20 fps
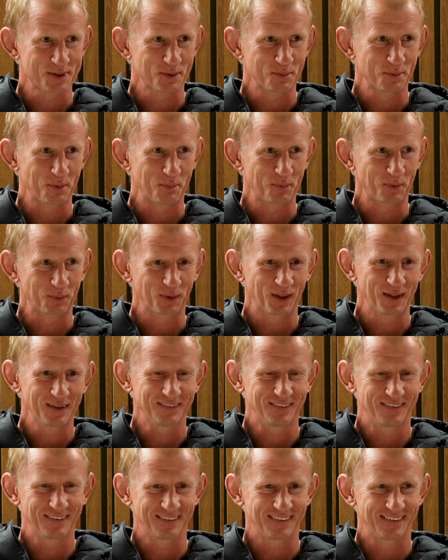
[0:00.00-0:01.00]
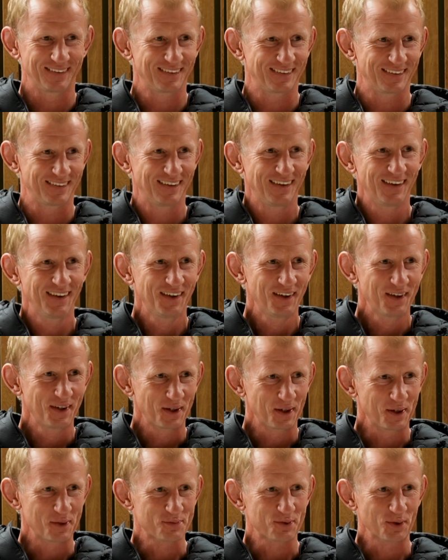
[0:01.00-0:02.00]
you remember well,
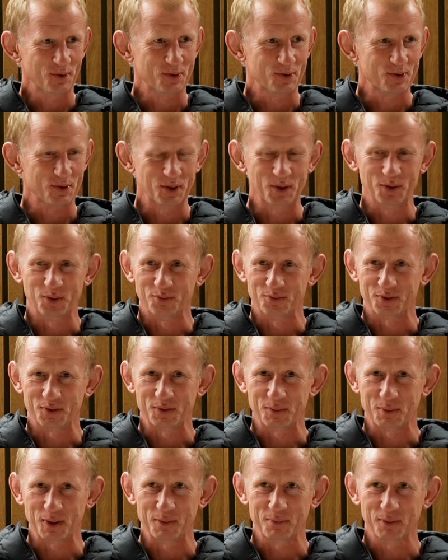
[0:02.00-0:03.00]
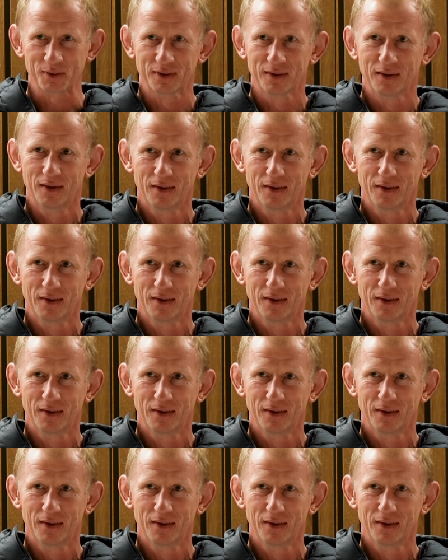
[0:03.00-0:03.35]
in front of 350 people.